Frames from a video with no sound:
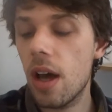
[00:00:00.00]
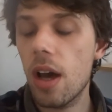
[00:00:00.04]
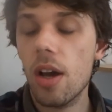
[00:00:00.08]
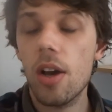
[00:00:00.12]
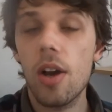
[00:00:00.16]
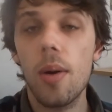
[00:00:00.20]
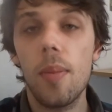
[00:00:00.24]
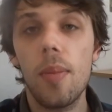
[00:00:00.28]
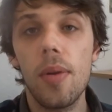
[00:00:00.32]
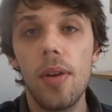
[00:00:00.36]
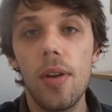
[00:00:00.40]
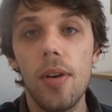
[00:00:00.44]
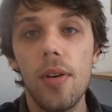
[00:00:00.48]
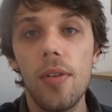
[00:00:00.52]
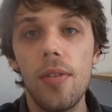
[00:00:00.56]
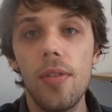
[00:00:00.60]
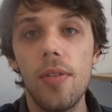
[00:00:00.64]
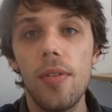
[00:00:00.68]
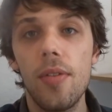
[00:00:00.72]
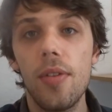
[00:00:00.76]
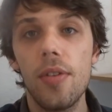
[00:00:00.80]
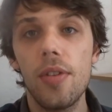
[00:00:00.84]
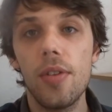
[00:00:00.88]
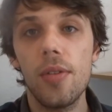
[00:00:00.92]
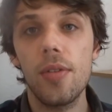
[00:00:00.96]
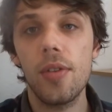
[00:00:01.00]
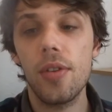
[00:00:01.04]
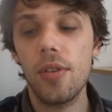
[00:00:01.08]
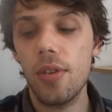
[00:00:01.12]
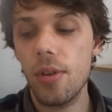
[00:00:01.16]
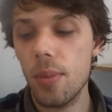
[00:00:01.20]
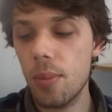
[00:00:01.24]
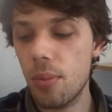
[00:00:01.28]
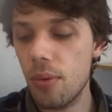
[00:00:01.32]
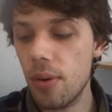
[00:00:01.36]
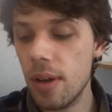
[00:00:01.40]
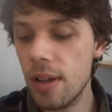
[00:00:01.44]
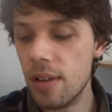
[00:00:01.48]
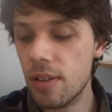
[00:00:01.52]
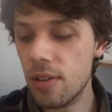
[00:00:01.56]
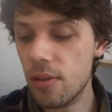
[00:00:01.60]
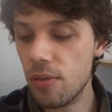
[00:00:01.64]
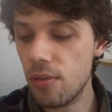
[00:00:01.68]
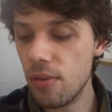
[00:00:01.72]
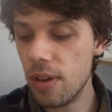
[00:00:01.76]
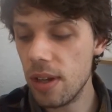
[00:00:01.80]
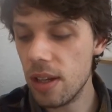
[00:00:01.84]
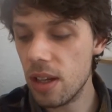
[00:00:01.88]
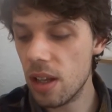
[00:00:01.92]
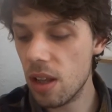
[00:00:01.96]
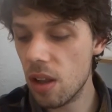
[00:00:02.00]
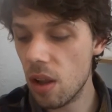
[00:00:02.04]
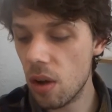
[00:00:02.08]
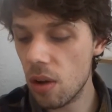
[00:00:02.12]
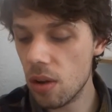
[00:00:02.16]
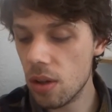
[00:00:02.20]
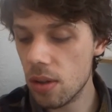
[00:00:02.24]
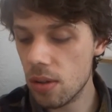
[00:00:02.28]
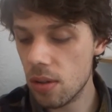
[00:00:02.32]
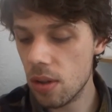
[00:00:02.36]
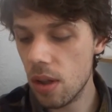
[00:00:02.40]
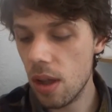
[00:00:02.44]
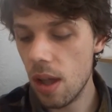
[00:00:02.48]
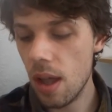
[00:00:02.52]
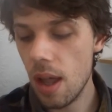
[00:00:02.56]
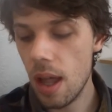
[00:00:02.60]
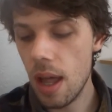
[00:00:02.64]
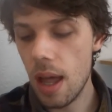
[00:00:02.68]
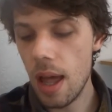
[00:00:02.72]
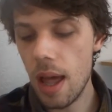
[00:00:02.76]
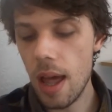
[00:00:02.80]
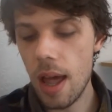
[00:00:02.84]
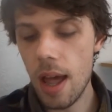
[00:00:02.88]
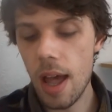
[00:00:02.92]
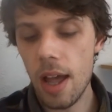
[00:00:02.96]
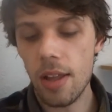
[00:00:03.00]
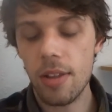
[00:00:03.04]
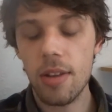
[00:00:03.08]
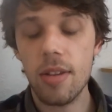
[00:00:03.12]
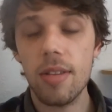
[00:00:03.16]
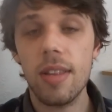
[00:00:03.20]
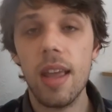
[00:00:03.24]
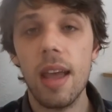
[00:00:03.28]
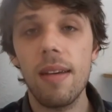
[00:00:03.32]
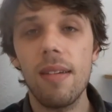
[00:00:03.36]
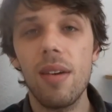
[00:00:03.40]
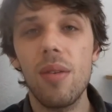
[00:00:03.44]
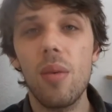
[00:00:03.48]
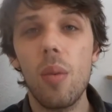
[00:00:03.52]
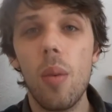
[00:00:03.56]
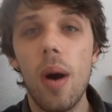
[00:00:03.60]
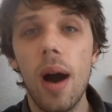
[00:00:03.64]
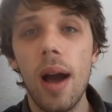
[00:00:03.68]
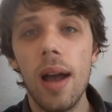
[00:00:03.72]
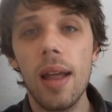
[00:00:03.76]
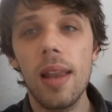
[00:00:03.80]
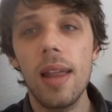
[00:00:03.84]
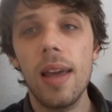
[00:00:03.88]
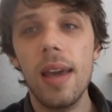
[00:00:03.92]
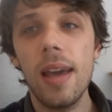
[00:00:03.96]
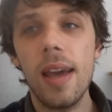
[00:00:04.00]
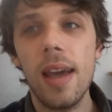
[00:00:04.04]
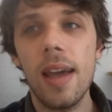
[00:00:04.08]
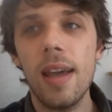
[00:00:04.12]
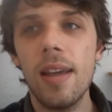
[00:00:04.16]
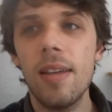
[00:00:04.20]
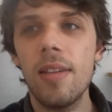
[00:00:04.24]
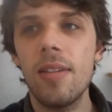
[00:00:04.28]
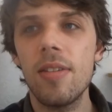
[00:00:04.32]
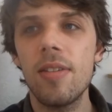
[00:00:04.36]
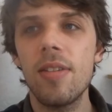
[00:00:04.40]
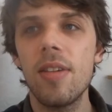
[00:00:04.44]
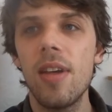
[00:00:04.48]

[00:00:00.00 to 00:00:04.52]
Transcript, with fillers: a couple of sort of group reads and read-alongs. Uh, so David Wiley is